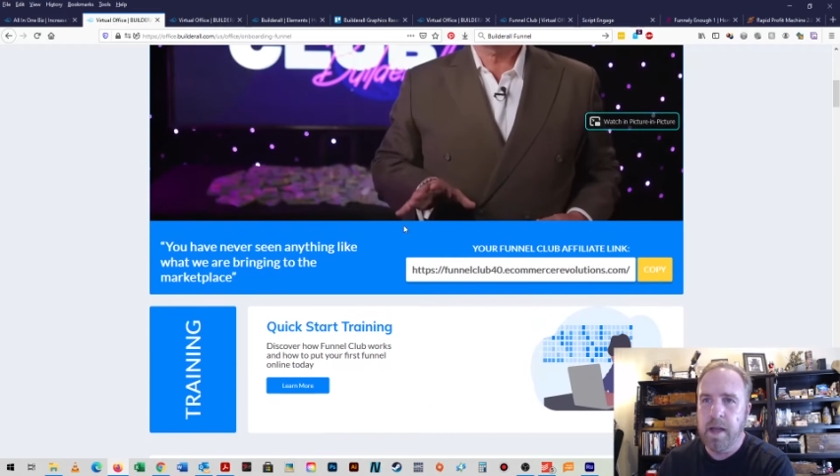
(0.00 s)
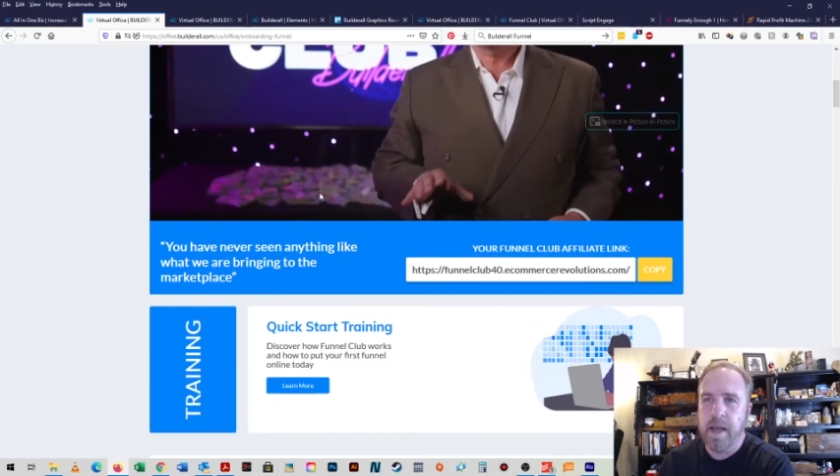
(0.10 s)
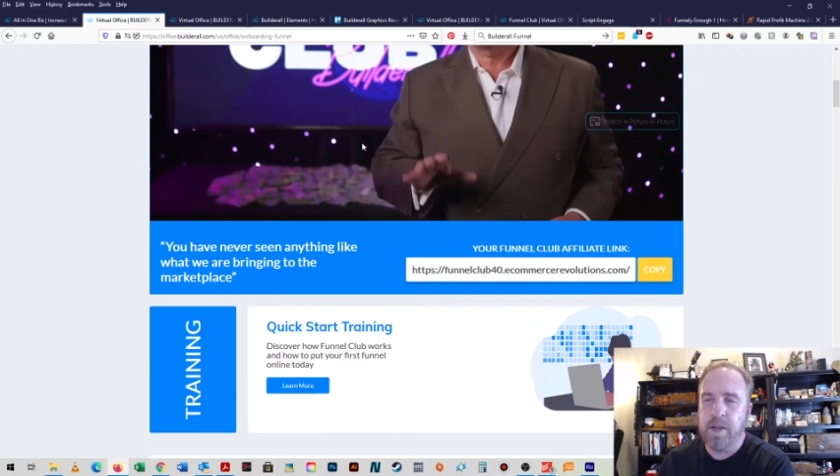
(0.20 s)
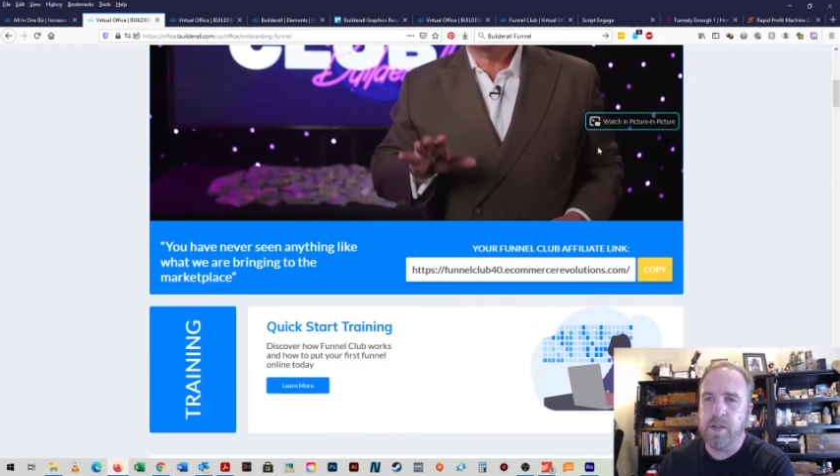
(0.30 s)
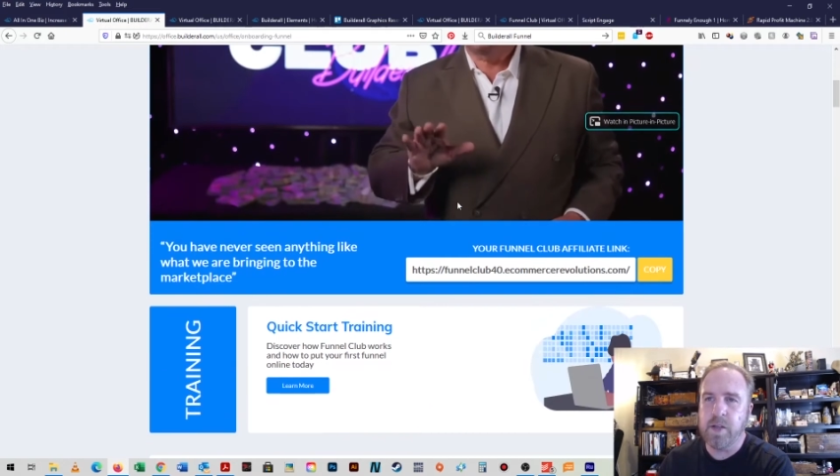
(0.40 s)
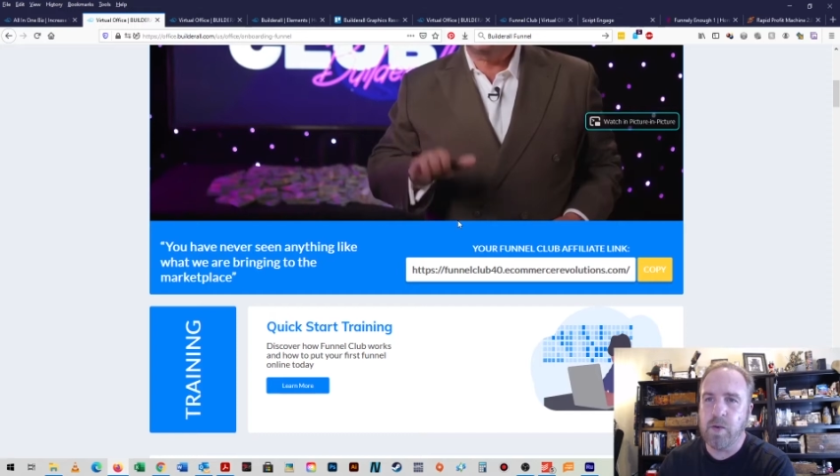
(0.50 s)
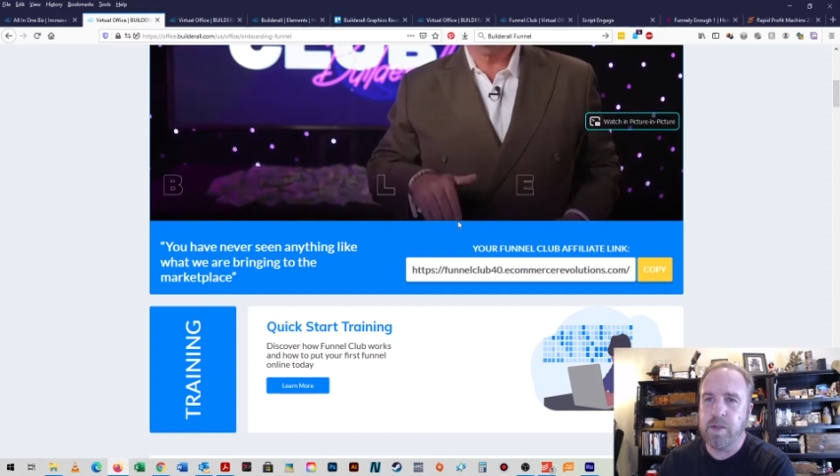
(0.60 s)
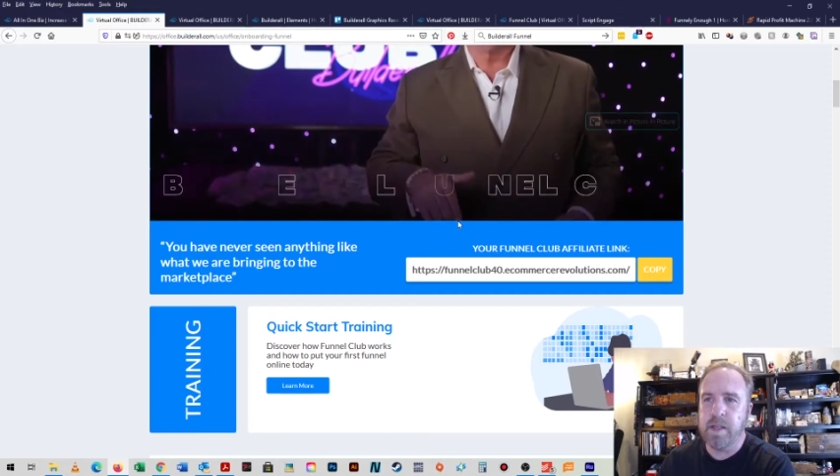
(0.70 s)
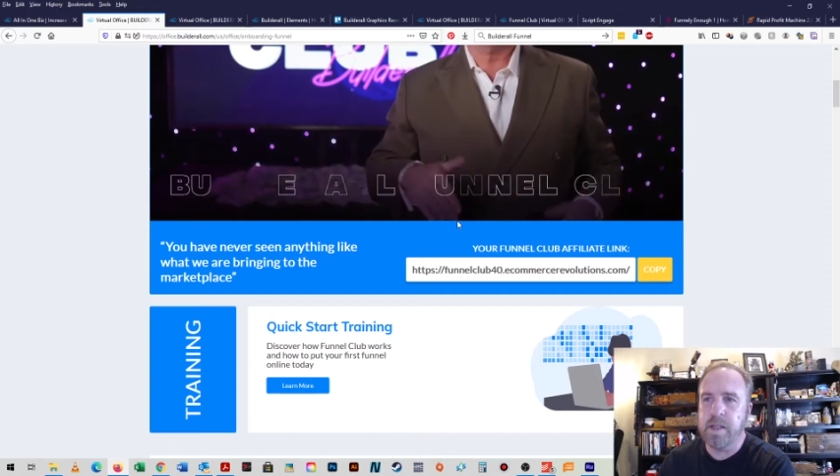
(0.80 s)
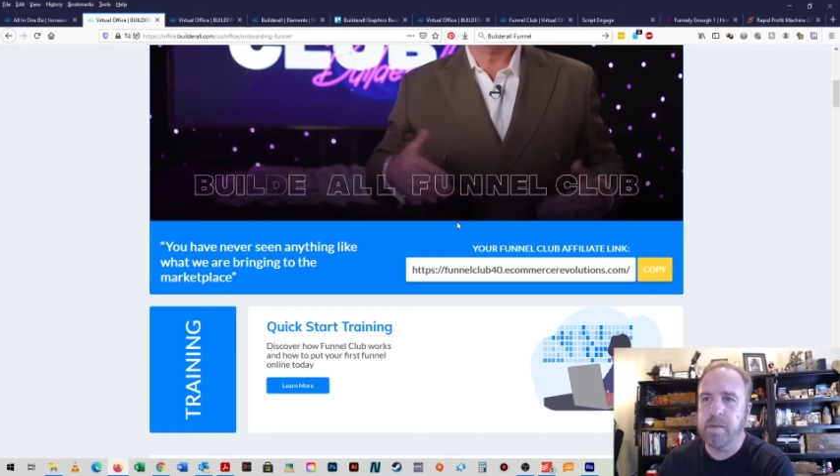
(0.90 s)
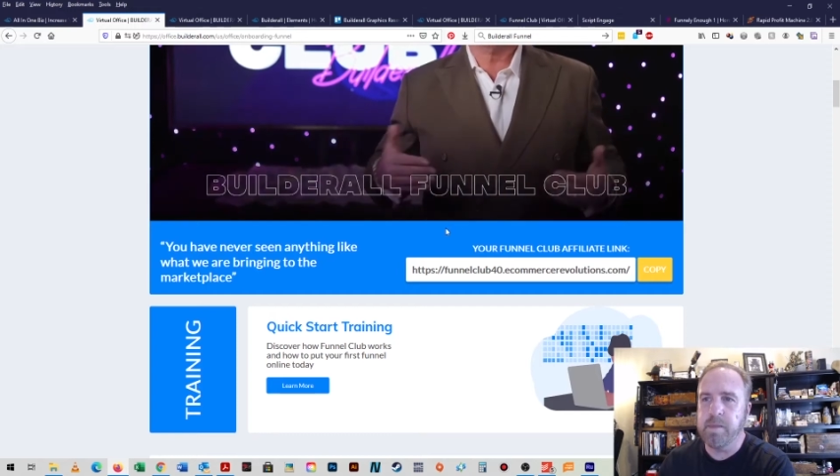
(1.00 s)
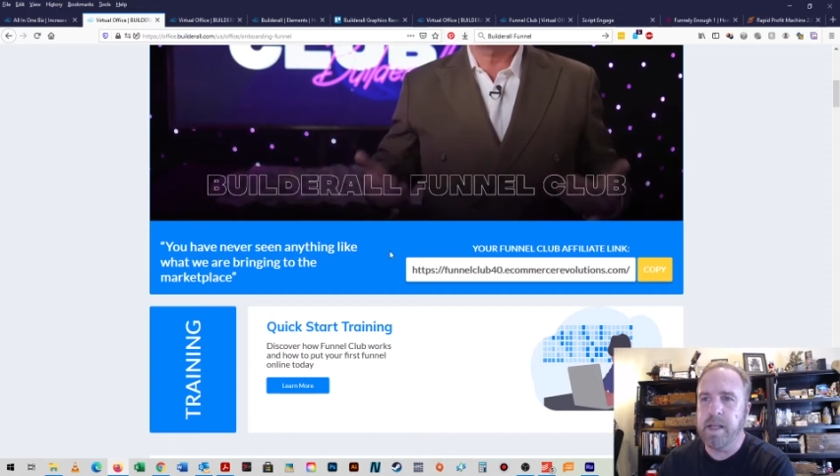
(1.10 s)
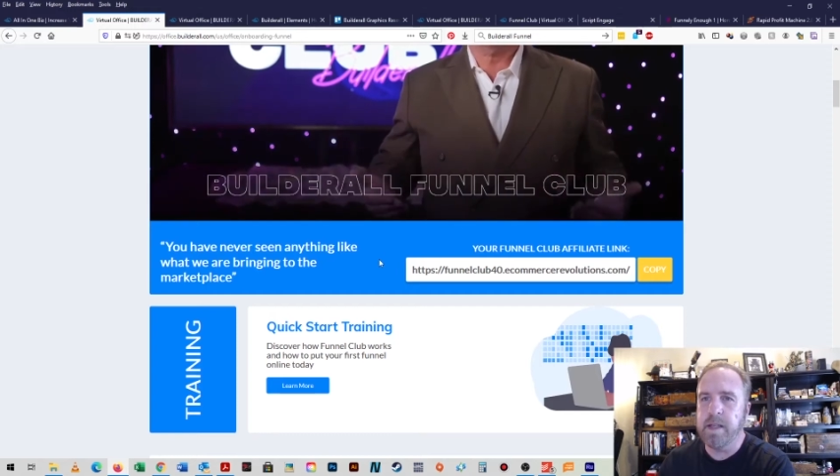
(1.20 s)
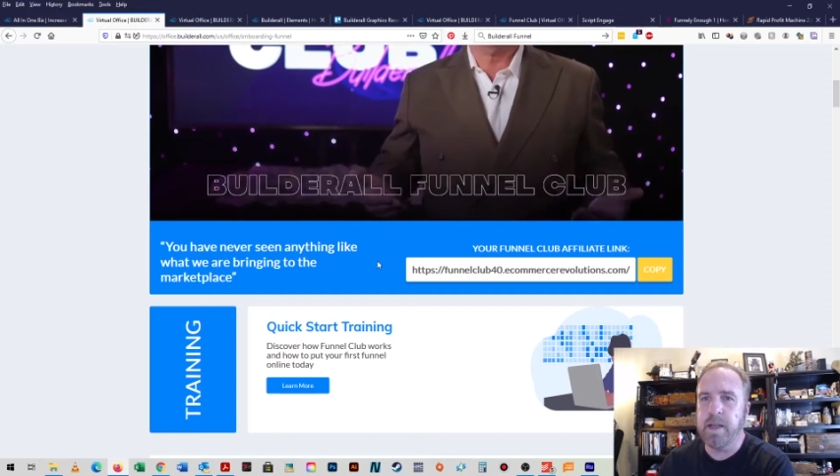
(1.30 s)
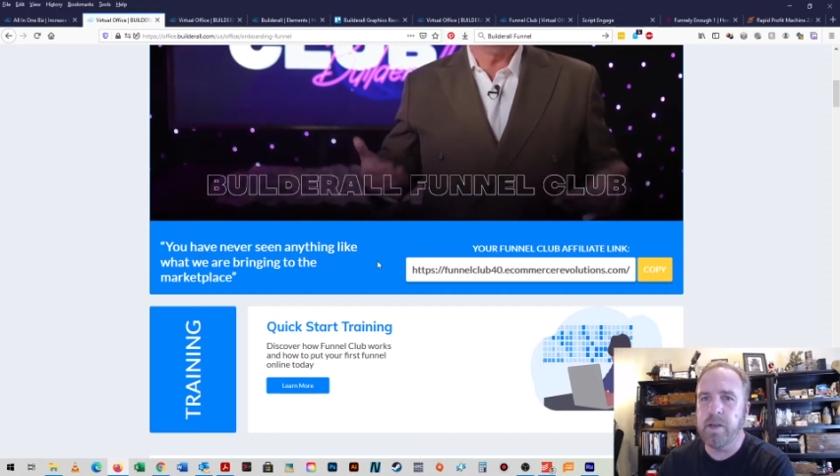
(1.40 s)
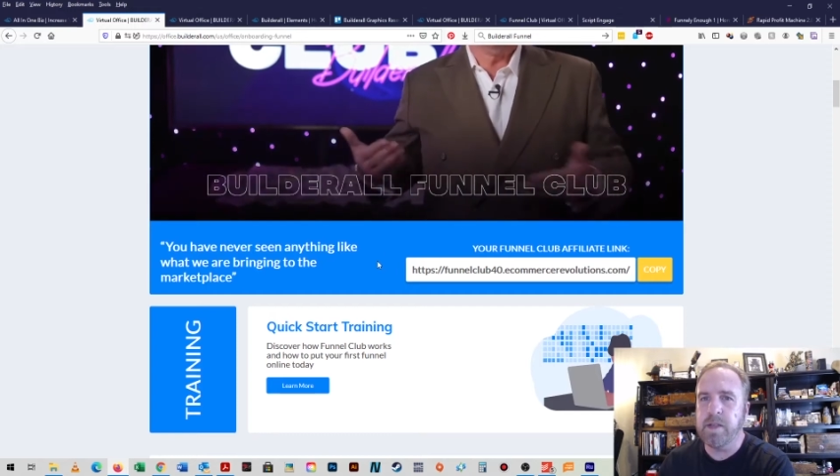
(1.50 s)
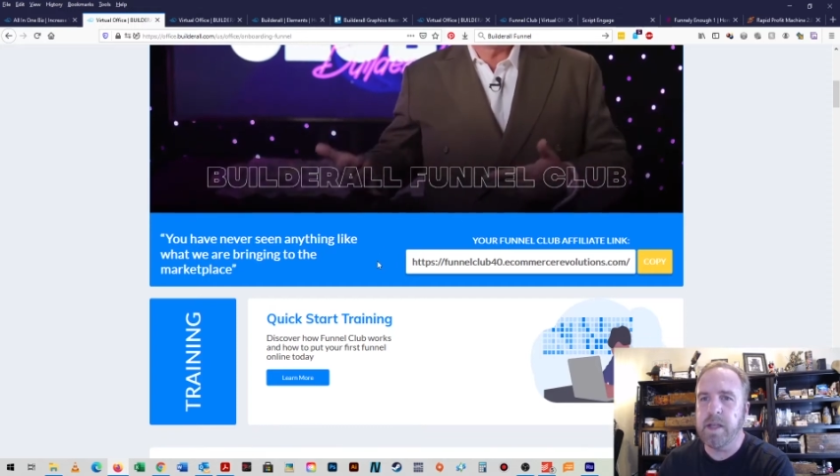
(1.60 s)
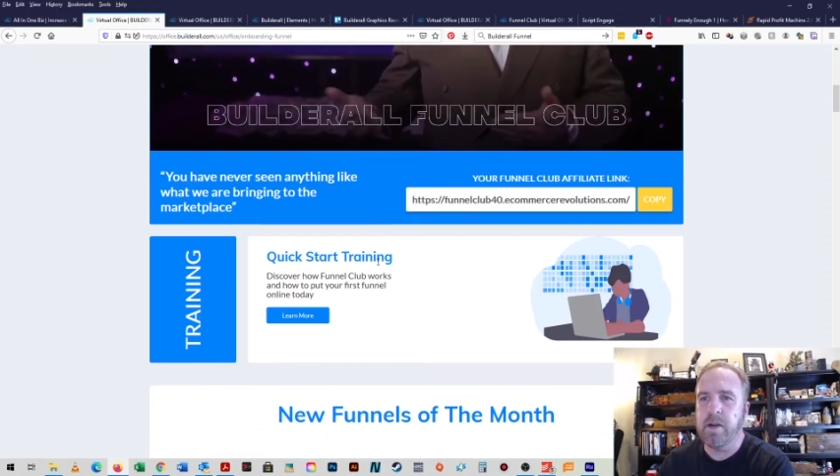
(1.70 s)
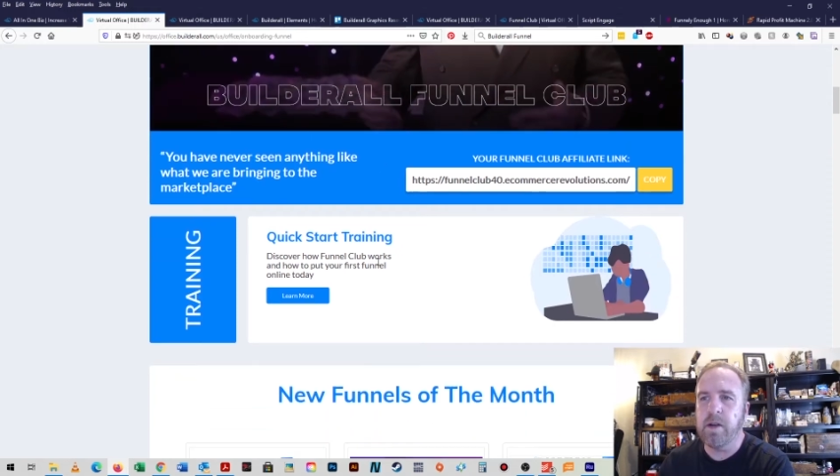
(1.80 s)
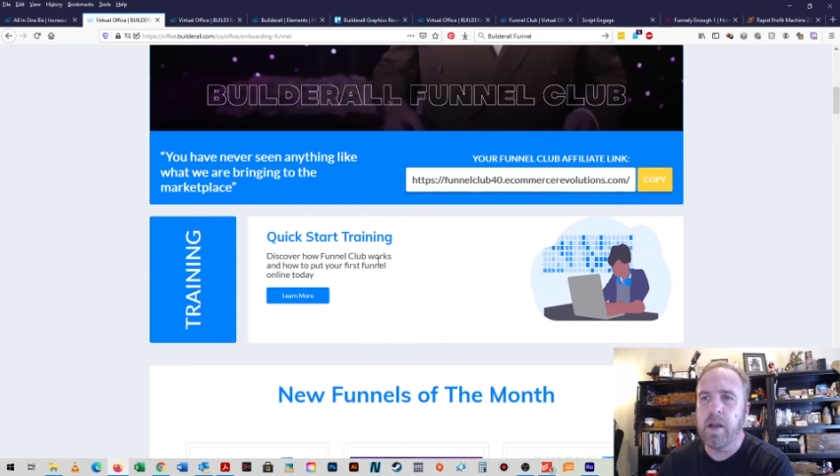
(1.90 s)
it just goes into some details
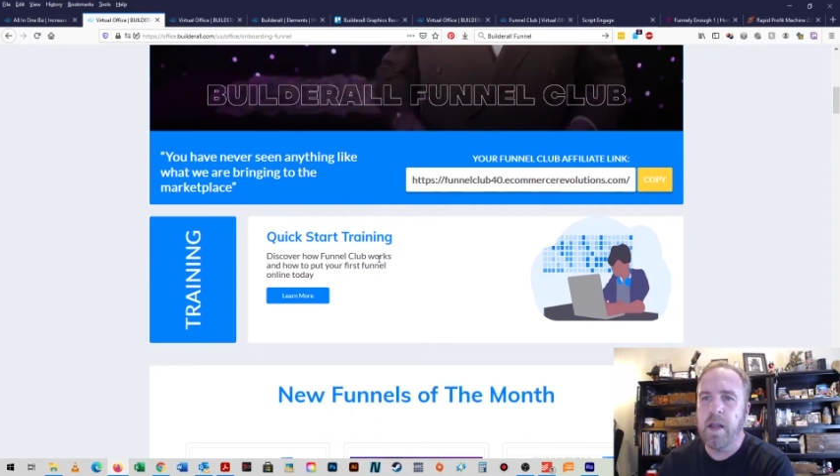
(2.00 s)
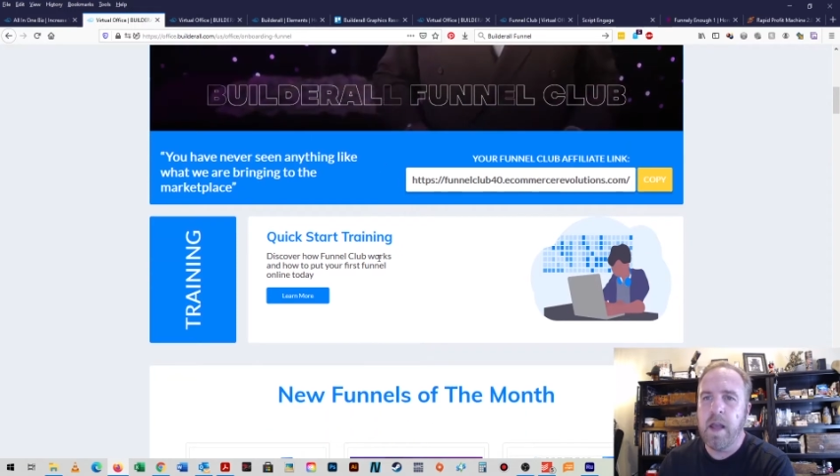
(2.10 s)
here.